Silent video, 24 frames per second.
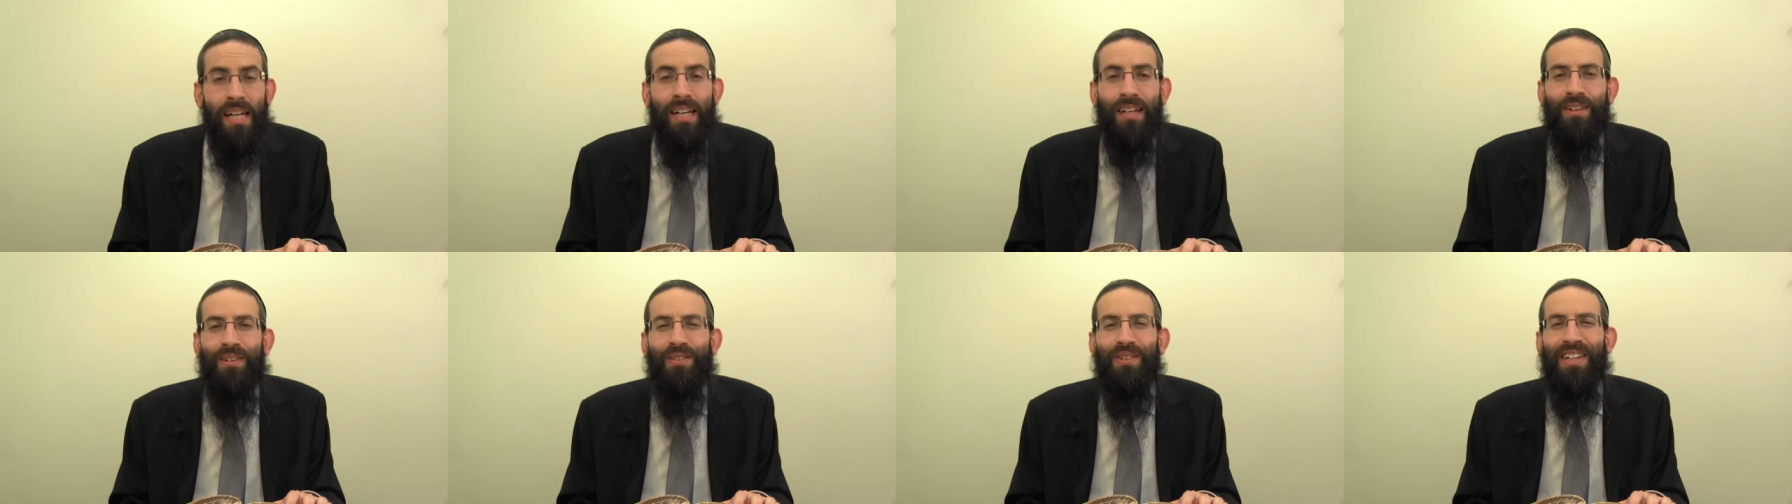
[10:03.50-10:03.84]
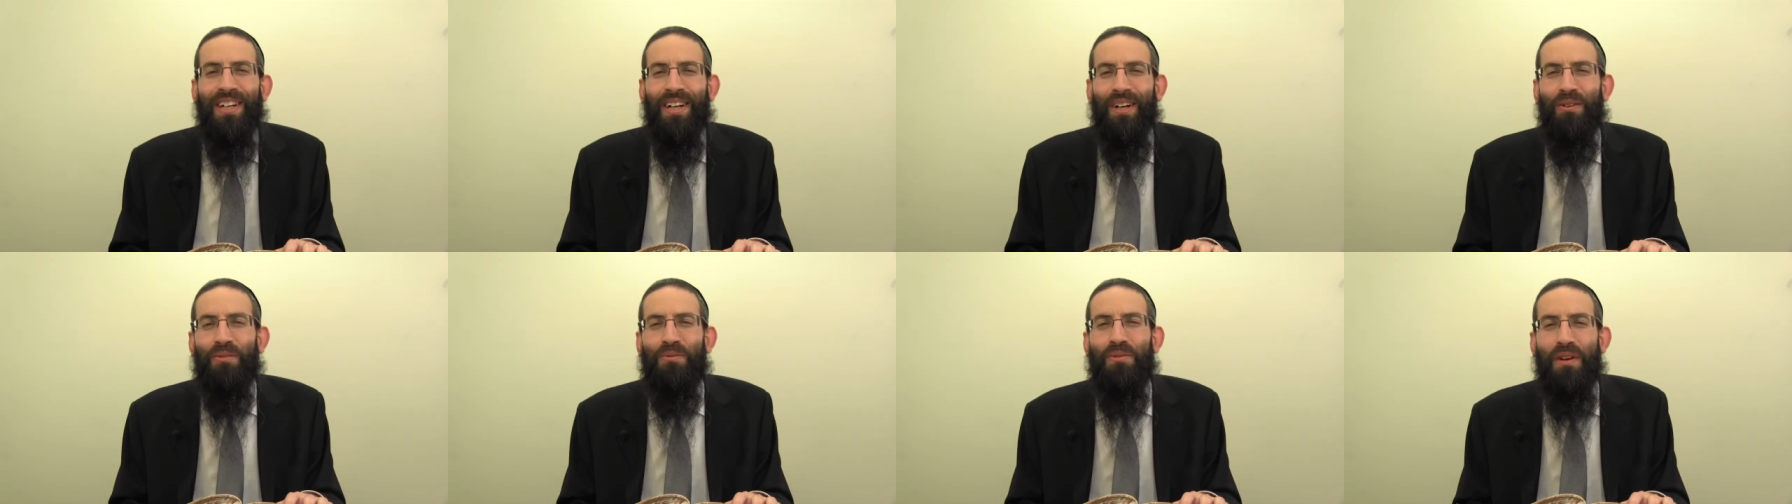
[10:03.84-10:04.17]

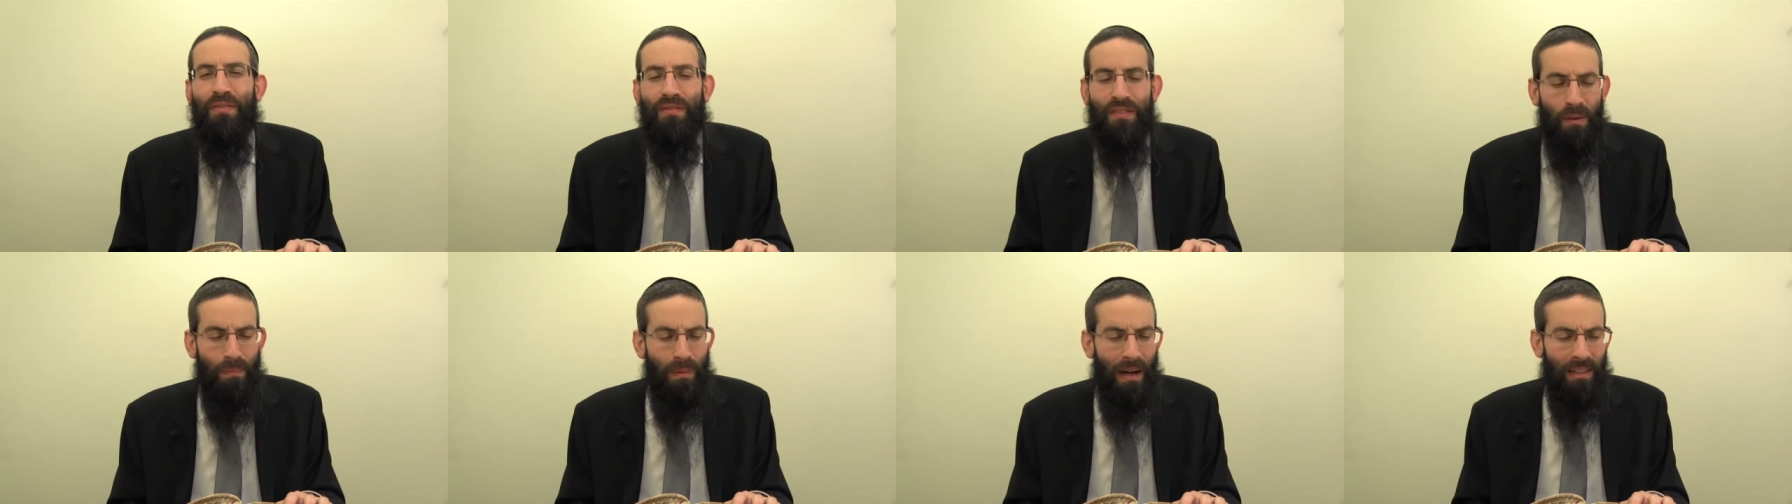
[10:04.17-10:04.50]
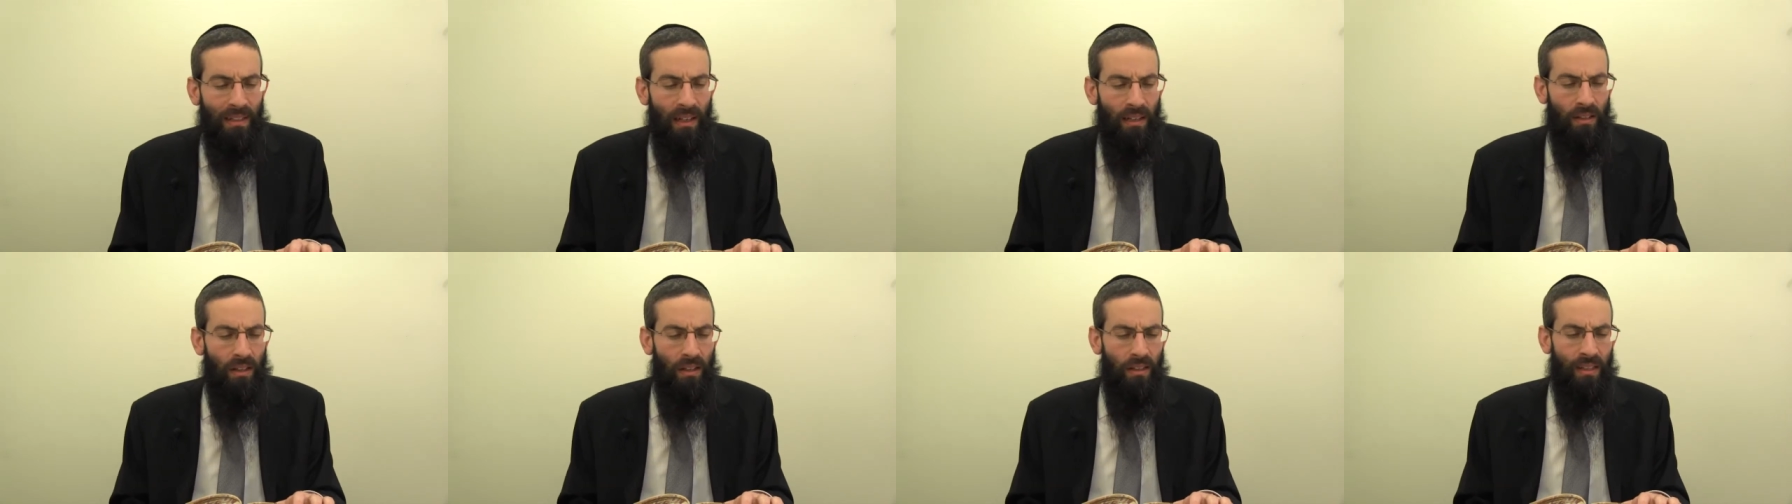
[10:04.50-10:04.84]
Kricha Rifta
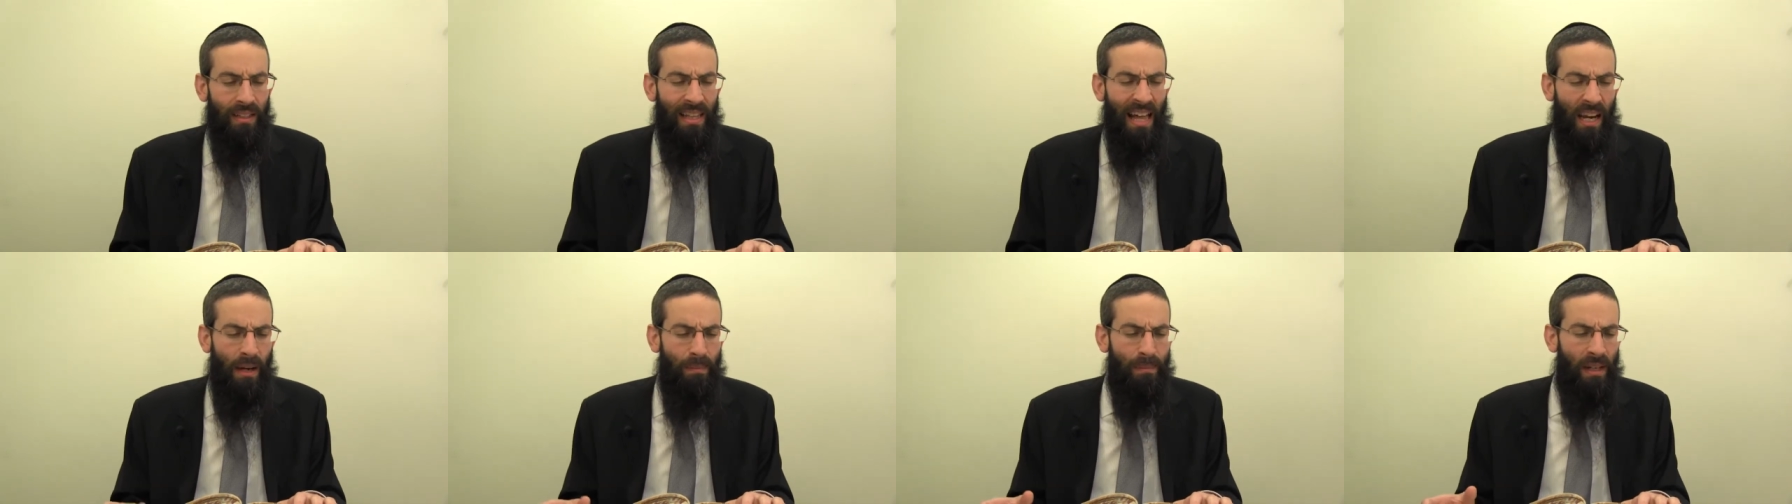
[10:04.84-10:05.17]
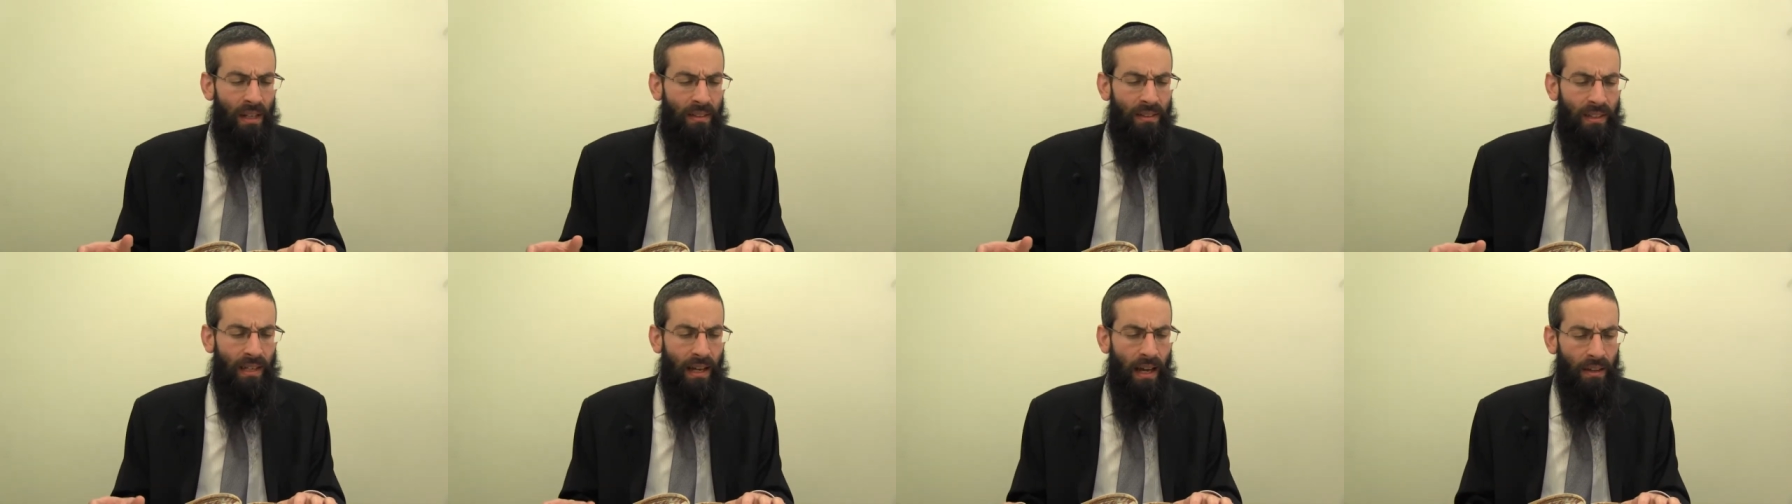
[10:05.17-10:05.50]
Badadadi, they had a
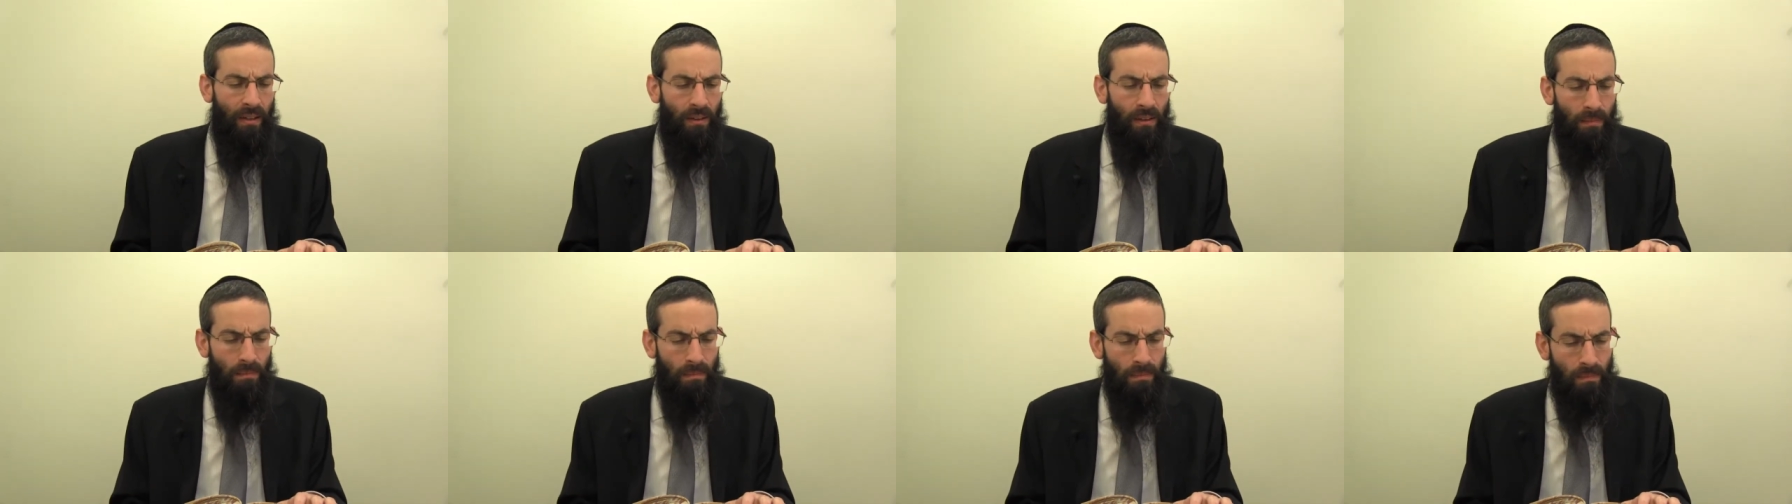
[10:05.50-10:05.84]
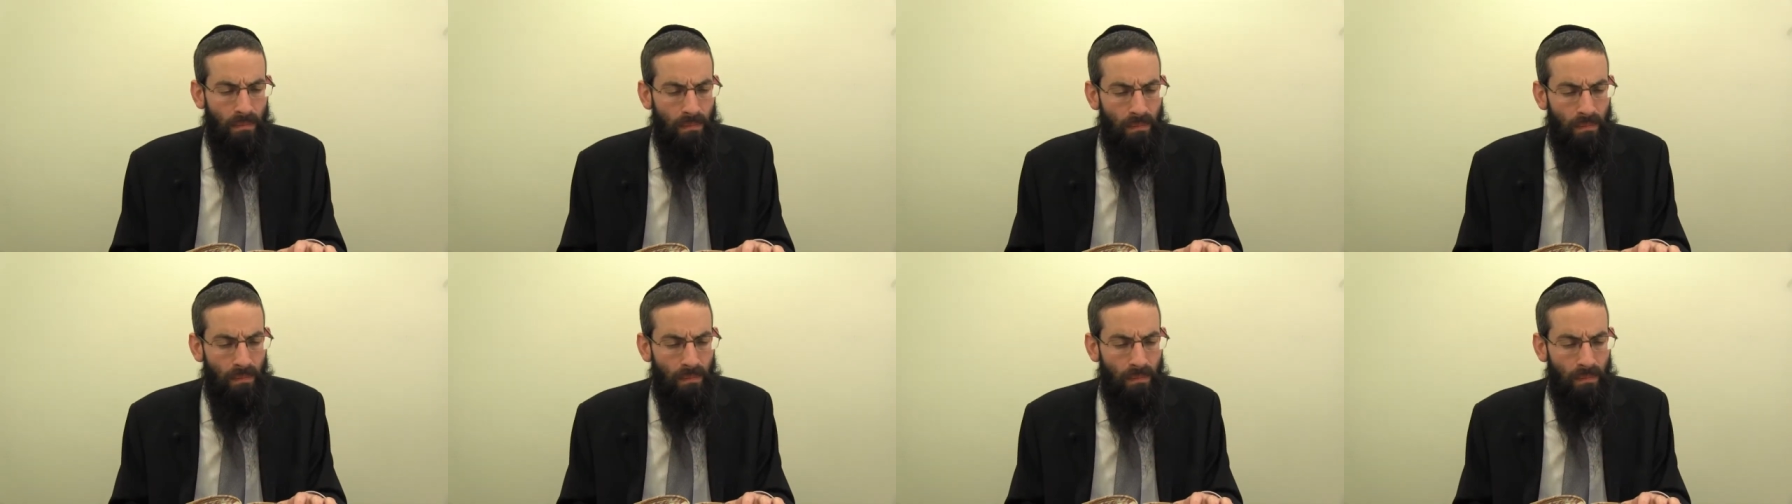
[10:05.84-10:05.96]
meal together.